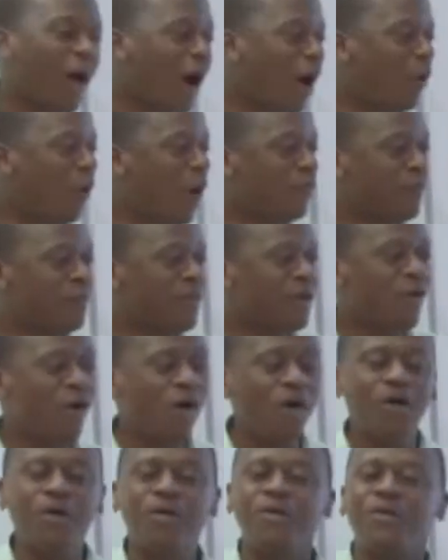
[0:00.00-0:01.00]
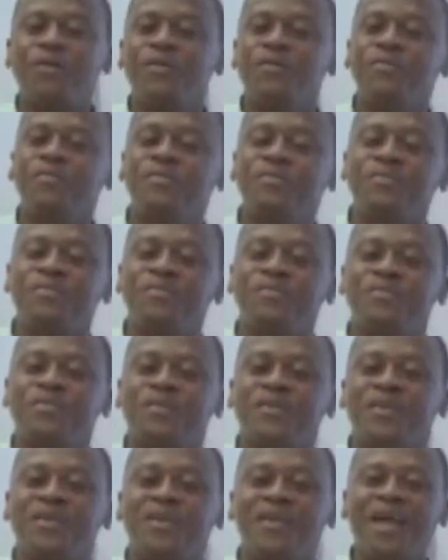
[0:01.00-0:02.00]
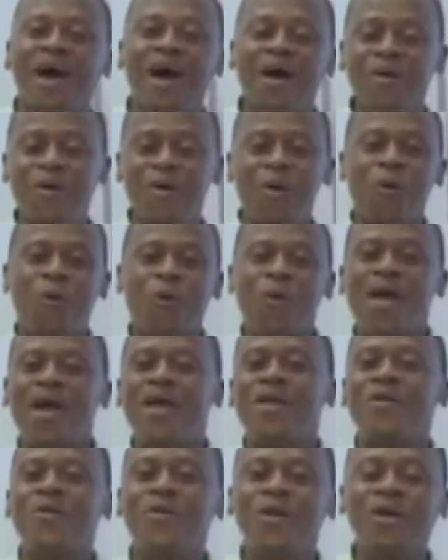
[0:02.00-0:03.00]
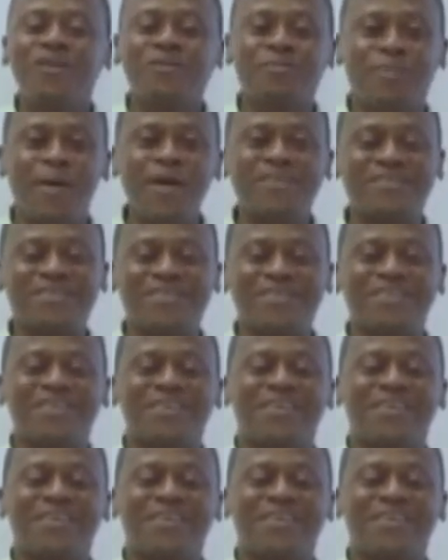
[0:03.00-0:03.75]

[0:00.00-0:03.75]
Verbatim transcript: away from the goal. Now, where do we expect?